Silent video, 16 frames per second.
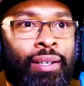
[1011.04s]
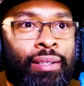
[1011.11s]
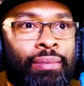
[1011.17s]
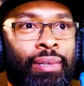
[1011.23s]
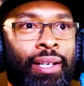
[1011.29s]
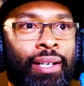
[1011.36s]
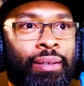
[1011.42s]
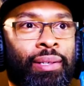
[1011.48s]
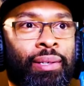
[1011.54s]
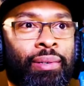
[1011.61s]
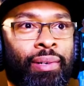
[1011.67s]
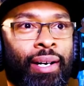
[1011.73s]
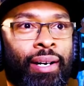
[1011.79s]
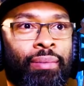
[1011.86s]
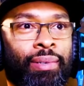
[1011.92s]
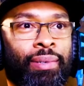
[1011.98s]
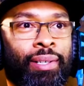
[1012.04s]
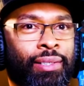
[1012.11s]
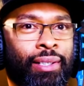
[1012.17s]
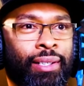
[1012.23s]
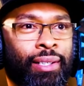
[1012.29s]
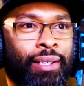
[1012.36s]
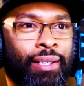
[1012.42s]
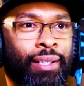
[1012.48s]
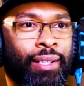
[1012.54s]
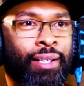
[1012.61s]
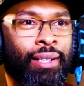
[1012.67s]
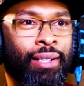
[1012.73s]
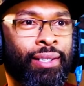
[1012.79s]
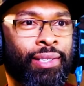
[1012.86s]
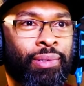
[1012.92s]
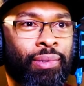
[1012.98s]
You ain't Robert,
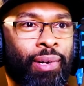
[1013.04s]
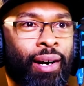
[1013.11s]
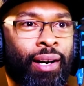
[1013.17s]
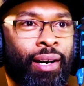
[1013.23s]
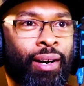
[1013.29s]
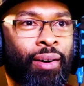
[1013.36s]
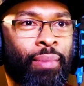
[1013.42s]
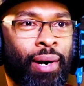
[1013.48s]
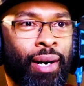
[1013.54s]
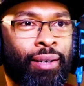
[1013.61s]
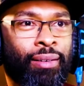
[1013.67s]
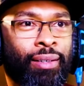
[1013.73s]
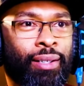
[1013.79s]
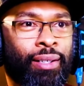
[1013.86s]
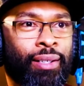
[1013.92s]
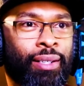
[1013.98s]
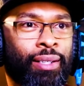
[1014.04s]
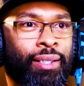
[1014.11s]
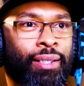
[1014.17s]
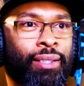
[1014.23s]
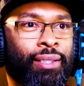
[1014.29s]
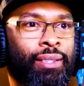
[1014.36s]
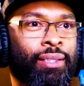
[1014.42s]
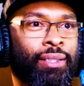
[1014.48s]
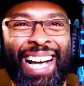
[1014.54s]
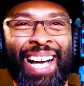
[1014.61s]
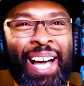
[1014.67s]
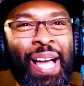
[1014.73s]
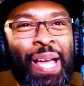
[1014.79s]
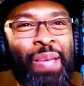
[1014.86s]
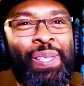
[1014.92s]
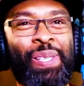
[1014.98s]
uh, Gerard Carmichael.
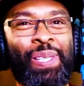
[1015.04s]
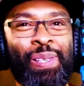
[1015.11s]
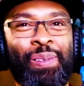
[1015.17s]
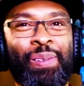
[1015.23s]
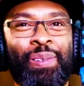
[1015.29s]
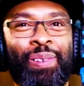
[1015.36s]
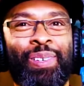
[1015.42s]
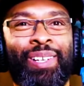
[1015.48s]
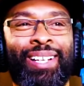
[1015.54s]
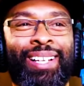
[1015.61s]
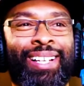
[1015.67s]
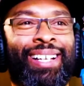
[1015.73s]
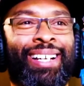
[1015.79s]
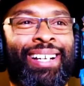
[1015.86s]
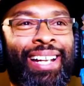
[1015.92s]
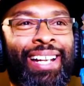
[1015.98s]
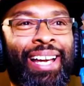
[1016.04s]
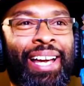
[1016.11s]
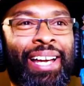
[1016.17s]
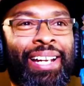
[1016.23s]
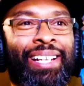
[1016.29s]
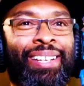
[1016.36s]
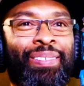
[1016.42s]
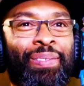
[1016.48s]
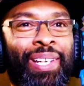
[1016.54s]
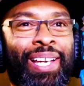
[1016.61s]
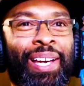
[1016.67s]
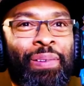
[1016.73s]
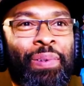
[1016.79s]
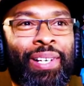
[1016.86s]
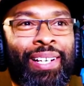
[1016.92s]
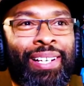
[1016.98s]
I am so glad that we
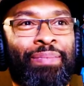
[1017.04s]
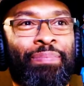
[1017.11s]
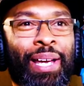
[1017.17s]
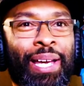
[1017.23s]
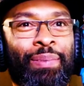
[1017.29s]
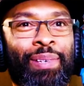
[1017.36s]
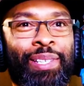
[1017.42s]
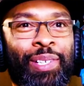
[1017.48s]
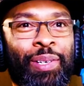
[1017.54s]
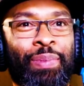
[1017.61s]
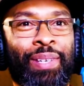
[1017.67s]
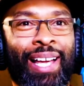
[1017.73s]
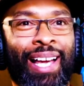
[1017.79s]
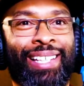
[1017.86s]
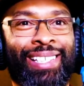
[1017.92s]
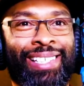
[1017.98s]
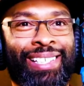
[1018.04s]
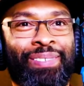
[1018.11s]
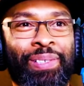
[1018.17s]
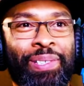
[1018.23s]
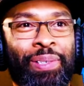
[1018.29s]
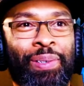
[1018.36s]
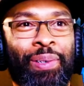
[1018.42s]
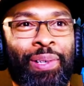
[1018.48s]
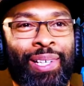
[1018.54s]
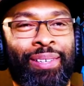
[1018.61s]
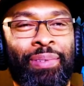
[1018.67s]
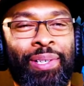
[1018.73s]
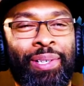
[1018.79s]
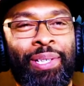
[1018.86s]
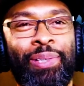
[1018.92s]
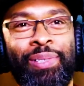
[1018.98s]
got rid of the baby terminology. We only
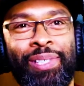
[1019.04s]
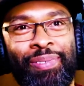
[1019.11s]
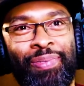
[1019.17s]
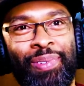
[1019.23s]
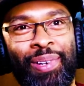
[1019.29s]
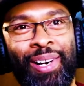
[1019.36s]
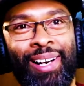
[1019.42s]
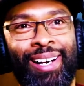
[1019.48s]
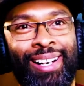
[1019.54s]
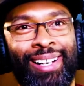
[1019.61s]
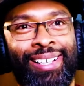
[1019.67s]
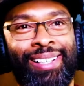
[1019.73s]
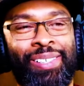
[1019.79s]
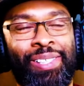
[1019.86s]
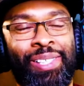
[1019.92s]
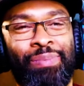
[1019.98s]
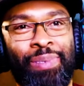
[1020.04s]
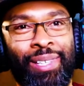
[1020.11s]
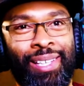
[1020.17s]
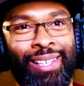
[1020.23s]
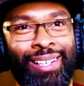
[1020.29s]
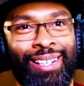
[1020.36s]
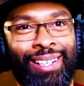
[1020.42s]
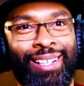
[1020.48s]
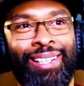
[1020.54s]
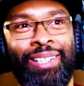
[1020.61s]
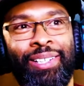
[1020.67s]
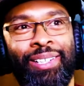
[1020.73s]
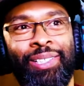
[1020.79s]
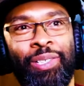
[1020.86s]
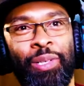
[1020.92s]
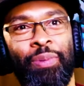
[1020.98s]
we use it for uh, you know speaking uh,
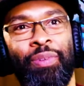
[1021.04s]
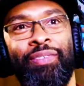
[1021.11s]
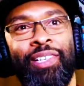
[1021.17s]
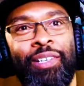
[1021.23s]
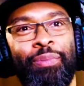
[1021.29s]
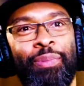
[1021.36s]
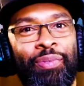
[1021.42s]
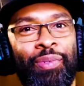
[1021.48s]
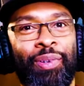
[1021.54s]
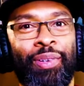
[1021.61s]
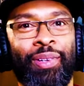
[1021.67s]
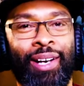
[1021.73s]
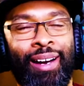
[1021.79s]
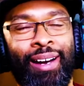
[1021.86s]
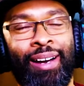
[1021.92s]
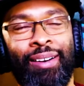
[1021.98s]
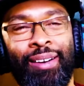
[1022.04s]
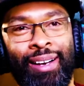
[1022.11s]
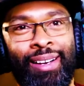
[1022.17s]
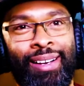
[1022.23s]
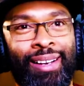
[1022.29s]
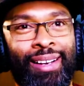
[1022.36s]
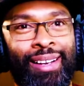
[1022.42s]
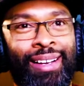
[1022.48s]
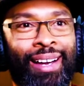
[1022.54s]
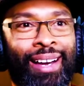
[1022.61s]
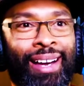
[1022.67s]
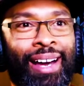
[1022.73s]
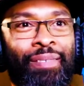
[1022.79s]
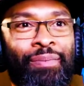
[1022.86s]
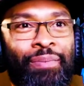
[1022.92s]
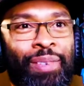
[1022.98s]
a term of endearment for our,
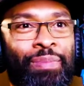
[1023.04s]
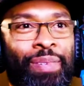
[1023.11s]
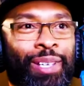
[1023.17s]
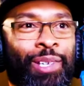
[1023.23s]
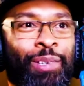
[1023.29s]
our female